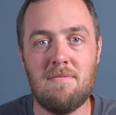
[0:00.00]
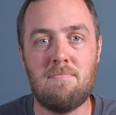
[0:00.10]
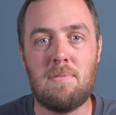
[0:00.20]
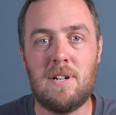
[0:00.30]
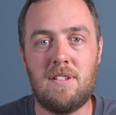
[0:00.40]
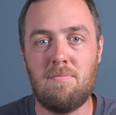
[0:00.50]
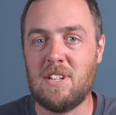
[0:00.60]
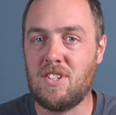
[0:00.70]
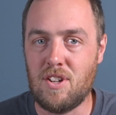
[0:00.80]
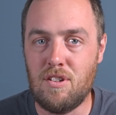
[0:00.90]
but my
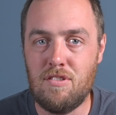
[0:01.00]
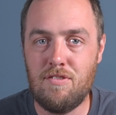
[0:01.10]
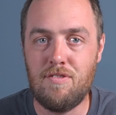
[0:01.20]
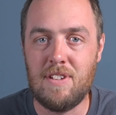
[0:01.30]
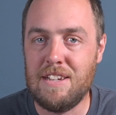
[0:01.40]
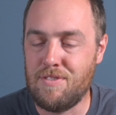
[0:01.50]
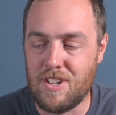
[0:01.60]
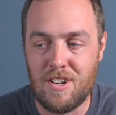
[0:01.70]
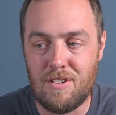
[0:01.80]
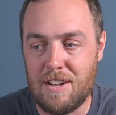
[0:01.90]
stove, even
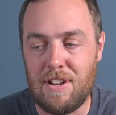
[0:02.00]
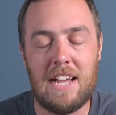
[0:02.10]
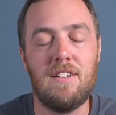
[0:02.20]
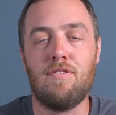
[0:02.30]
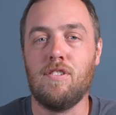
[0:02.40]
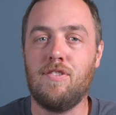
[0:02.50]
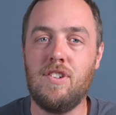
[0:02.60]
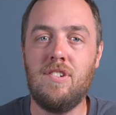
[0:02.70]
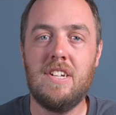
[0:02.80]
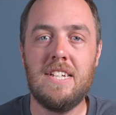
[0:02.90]
though I've had it for a
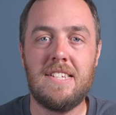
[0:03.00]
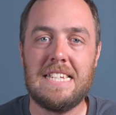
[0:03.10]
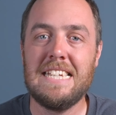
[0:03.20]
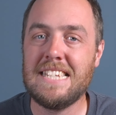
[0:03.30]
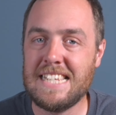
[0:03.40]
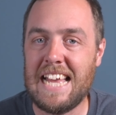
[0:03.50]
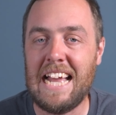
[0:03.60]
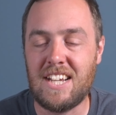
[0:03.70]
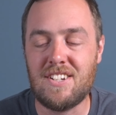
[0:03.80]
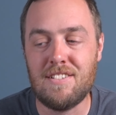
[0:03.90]
few years, isn't
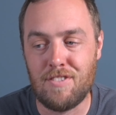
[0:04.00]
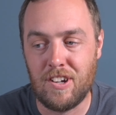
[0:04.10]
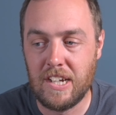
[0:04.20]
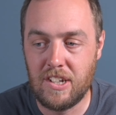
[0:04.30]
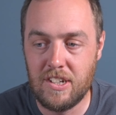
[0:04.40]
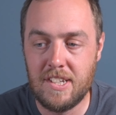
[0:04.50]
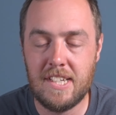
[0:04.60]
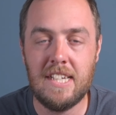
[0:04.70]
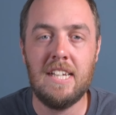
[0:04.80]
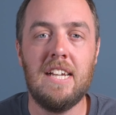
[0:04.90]
actually very good,
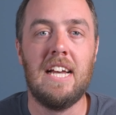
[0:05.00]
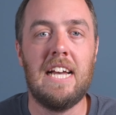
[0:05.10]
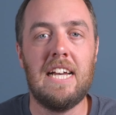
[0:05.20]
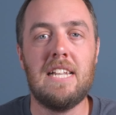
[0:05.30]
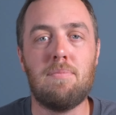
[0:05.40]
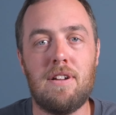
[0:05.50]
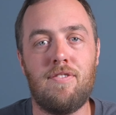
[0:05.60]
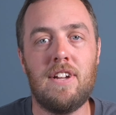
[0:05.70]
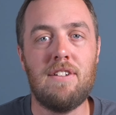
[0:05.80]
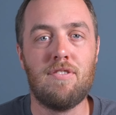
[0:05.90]
and my
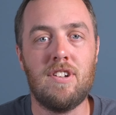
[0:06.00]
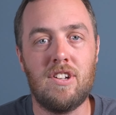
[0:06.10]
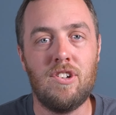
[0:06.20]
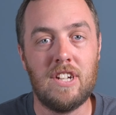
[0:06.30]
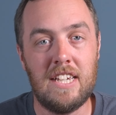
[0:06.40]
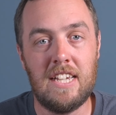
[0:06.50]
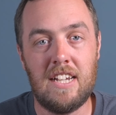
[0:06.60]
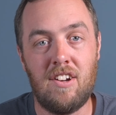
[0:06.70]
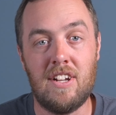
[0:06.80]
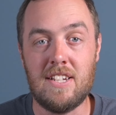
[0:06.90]
favorite cooking
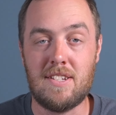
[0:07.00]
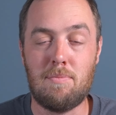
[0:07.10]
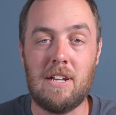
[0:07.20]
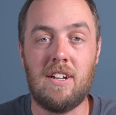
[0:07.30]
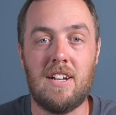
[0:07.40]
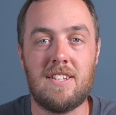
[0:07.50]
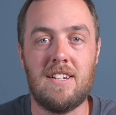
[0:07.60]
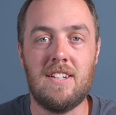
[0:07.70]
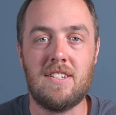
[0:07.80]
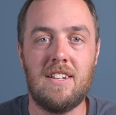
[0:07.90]
gear is my cast
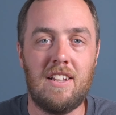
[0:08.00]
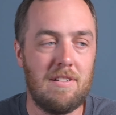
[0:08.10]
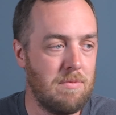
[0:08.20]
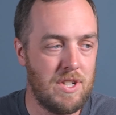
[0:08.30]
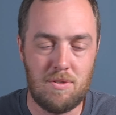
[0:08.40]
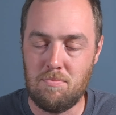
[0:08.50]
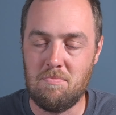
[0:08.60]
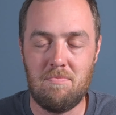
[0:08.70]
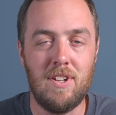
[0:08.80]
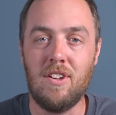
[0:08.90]
iron skillet, which
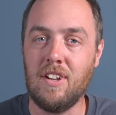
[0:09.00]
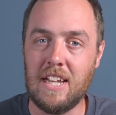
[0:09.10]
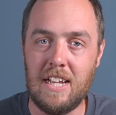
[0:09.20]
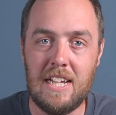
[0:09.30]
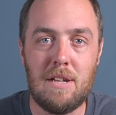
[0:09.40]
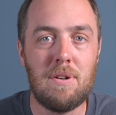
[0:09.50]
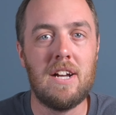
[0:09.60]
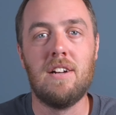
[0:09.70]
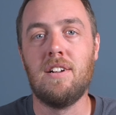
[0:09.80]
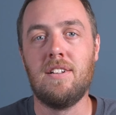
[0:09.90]
you can get
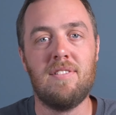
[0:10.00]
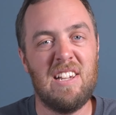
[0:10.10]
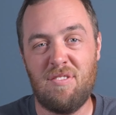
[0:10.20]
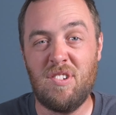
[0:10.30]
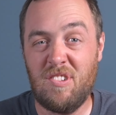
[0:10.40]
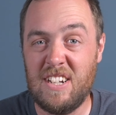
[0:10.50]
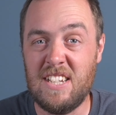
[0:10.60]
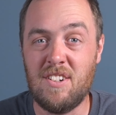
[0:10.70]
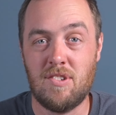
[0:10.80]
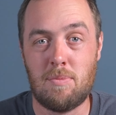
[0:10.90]
anywhere and everyone already
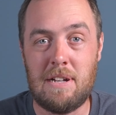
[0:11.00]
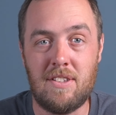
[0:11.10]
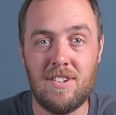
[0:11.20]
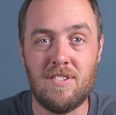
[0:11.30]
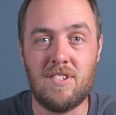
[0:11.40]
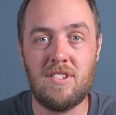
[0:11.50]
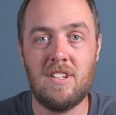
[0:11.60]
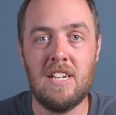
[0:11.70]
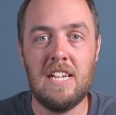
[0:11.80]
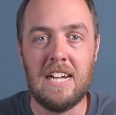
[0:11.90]
knows about those.
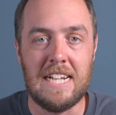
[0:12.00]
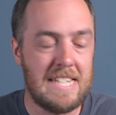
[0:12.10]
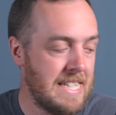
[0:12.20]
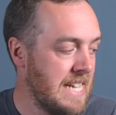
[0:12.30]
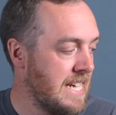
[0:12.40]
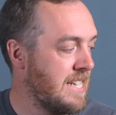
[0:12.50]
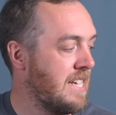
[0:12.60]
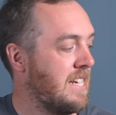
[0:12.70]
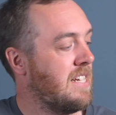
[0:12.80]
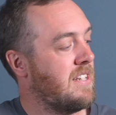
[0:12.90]
I instead
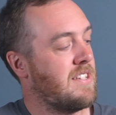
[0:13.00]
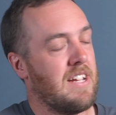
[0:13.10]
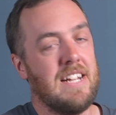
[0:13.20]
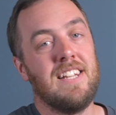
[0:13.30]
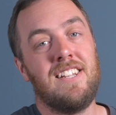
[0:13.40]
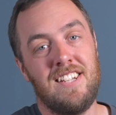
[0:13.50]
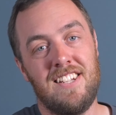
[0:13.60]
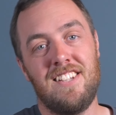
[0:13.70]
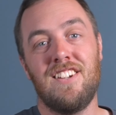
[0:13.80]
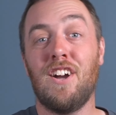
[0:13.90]
decided
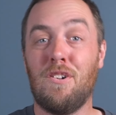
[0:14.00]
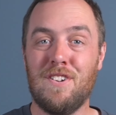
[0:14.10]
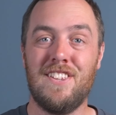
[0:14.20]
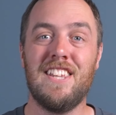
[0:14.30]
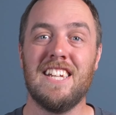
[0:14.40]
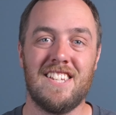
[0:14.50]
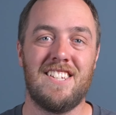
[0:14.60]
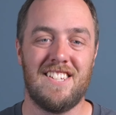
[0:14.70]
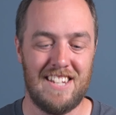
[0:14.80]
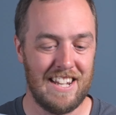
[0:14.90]
to go with
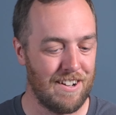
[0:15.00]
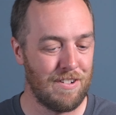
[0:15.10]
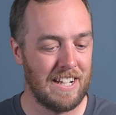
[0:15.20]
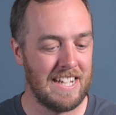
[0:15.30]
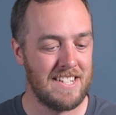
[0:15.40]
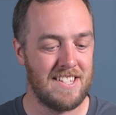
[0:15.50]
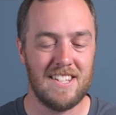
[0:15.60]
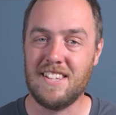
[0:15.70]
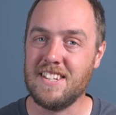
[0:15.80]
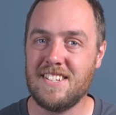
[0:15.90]
this, and I realized
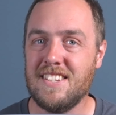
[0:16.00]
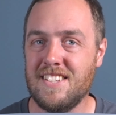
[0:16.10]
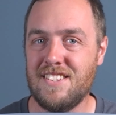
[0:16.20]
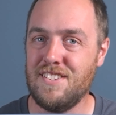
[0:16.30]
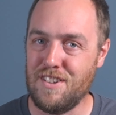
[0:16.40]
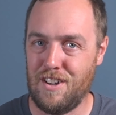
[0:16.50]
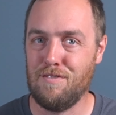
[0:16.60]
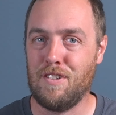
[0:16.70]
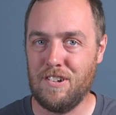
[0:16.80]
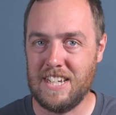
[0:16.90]
that this is not
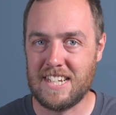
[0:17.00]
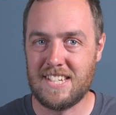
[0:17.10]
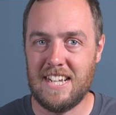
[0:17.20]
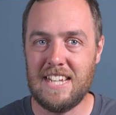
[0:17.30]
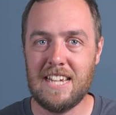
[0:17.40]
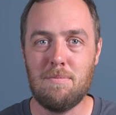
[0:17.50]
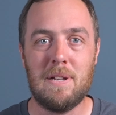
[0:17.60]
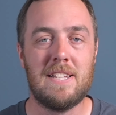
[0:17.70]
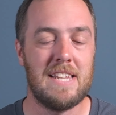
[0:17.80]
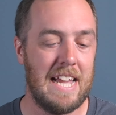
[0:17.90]
very exciting, but
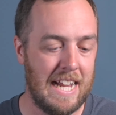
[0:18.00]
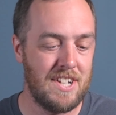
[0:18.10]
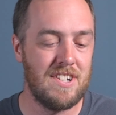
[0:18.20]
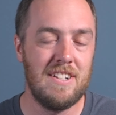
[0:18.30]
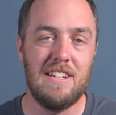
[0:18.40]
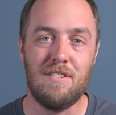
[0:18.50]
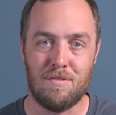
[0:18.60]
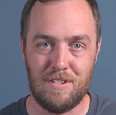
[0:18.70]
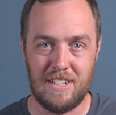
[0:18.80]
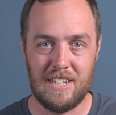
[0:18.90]
it's actually
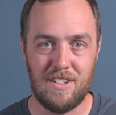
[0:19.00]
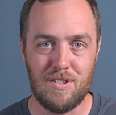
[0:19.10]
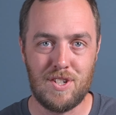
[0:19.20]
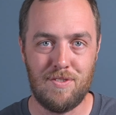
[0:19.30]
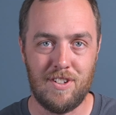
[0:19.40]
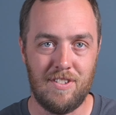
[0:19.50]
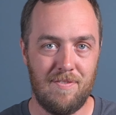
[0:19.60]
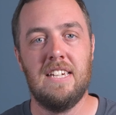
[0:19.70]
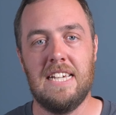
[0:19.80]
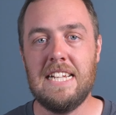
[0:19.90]
really useful.
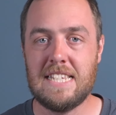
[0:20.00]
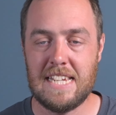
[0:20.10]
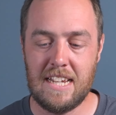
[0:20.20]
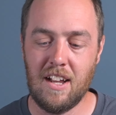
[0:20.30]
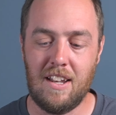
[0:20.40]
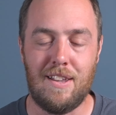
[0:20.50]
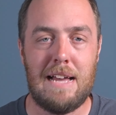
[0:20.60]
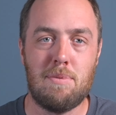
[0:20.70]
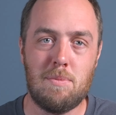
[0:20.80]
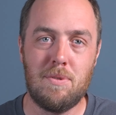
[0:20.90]
It's a
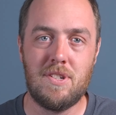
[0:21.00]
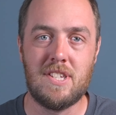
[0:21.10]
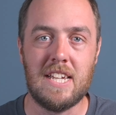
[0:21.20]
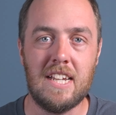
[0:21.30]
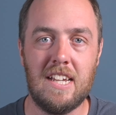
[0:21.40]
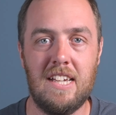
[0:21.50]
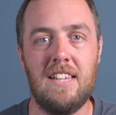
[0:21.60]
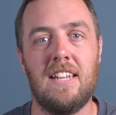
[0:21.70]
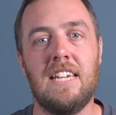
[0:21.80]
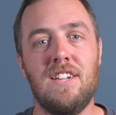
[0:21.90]
collapsible sink
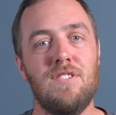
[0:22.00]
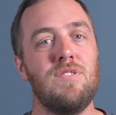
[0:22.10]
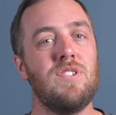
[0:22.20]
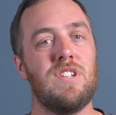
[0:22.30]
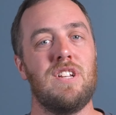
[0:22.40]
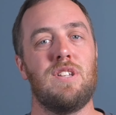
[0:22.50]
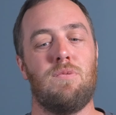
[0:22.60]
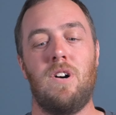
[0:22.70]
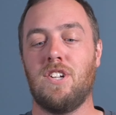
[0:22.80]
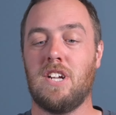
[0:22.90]
that I use to
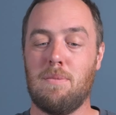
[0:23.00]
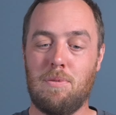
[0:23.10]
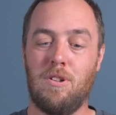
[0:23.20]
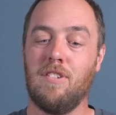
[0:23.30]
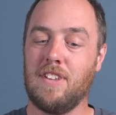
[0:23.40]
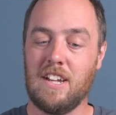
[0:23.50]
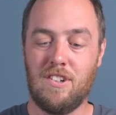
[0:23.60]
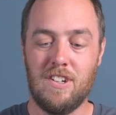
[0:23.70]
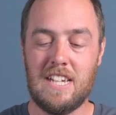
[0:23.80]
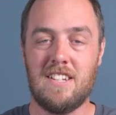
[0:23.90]
wash up all of that
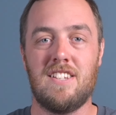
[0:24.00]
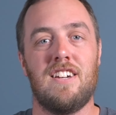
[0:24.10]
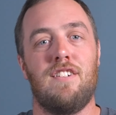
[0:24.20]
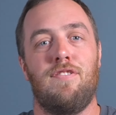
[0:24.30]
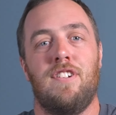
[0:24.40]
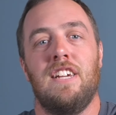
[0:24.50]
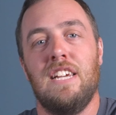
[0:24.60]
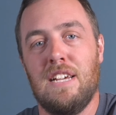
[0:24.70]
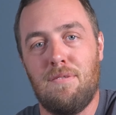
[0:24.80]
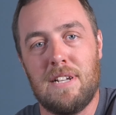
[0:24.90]
cooking stuff
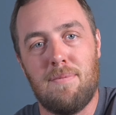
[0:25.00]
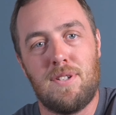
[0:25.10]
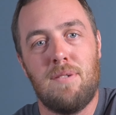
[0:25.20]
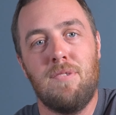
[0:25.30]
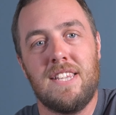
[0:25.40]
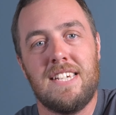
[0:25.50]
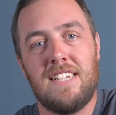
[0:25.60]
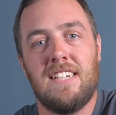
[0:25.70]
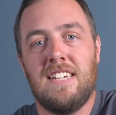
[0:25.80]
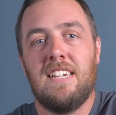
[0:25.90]
when I'm done with
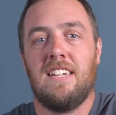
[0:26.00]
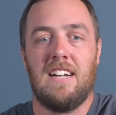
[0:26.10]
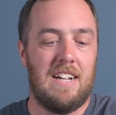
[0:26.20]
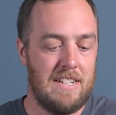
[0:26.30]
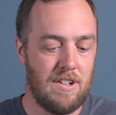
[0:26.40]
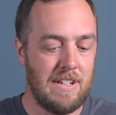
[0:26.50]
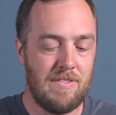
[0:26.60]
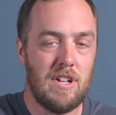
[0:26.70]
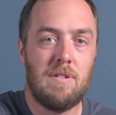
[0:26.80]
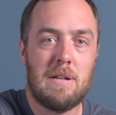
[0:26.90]
it. I don't
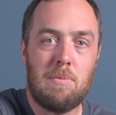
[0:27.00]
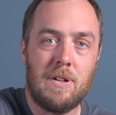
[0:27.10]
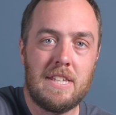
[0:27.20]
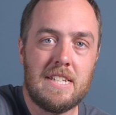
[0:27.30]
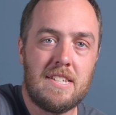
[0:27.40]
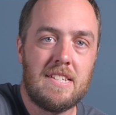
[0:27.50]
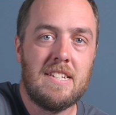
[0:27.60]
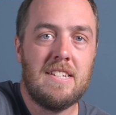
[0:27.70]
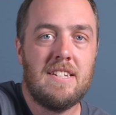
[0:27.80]
even know when I bought this,